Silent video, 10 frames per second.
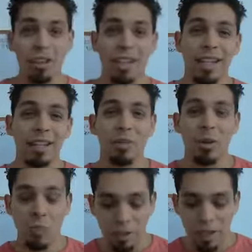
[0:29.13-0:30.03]
to get the
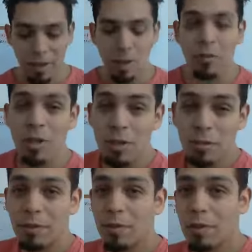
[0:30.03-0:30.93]
book. We'll send it over to you
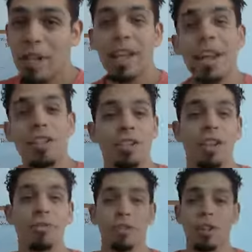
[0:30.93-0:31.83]
for free,
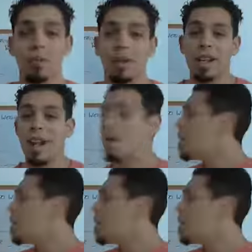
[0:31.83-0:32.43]
just cover shipping. Now,